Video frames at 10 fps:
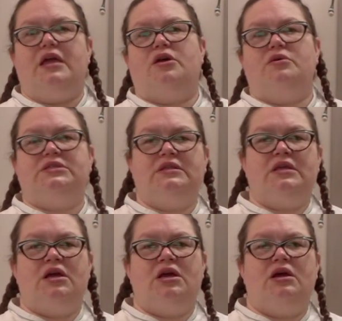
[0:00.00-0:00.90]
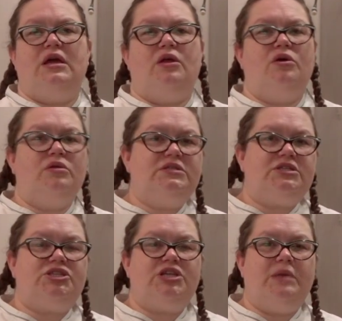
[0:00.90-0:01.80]
It goes in there, it holds
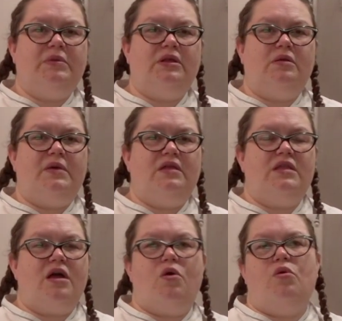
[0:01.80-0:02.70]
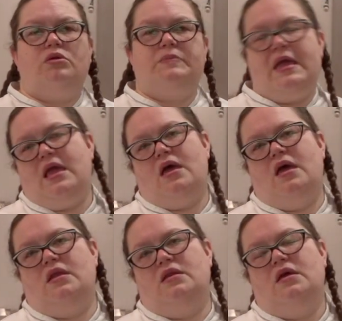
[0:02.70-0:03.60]
its shape a little bit in that cold
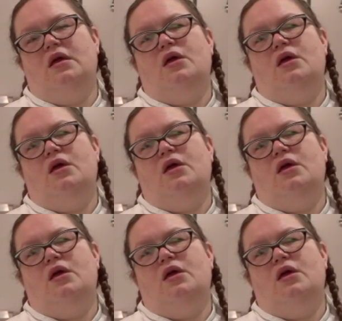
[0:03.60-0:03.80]
pan.